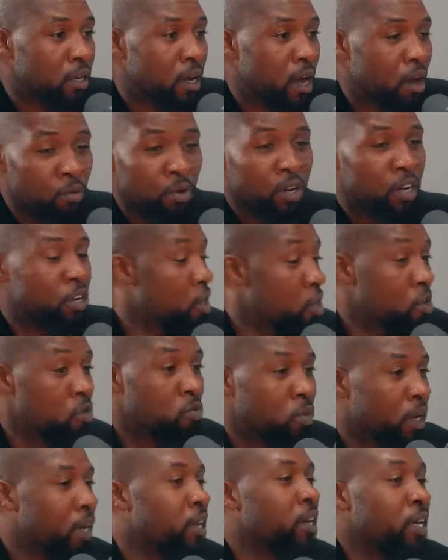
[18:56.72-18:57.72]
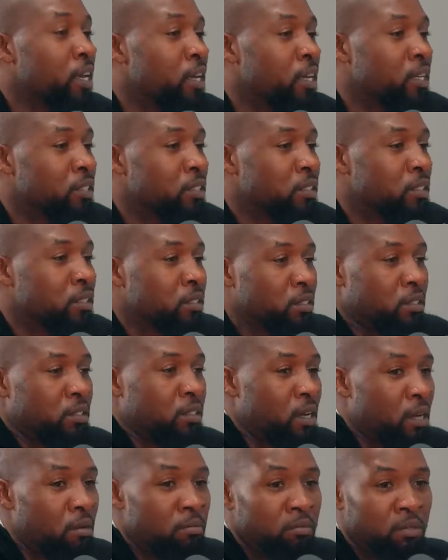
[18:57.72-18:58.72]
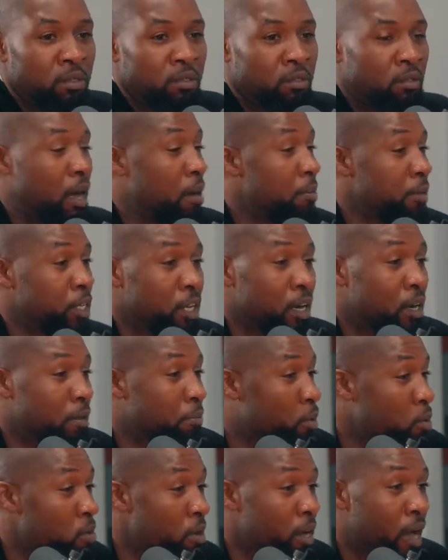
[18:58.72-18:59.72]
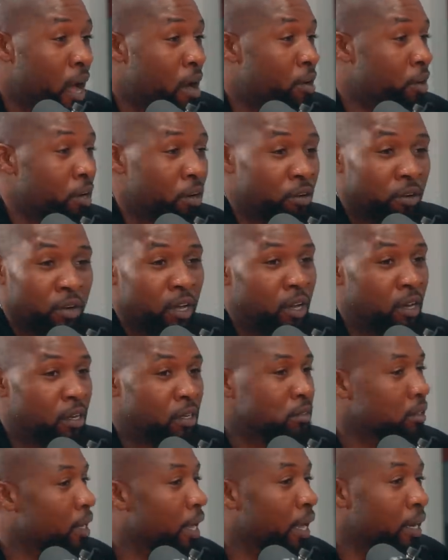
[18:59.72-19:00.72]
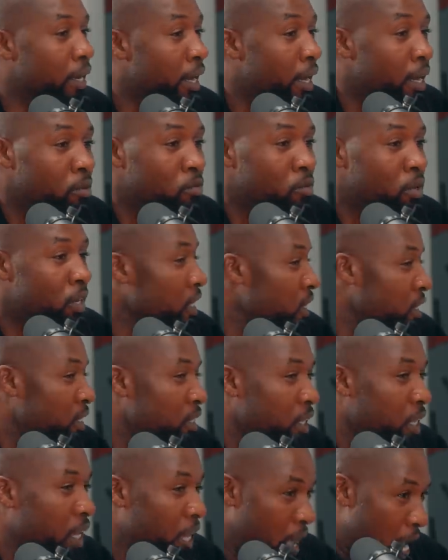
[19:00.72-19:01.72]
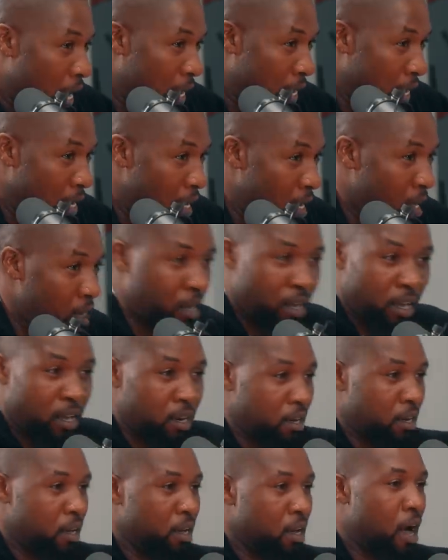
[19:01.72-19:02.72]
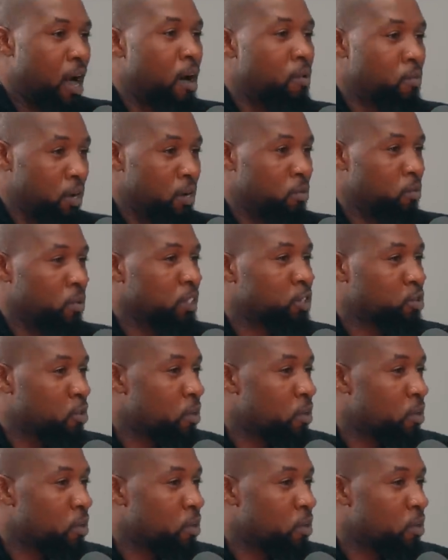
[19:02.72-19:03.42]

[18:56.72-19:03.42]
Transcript: I want to know what it is. Mm-hmm. I'm I'm a young boy out here in LA. What is it? Can I get it? Can, yeah. What's I going on? What's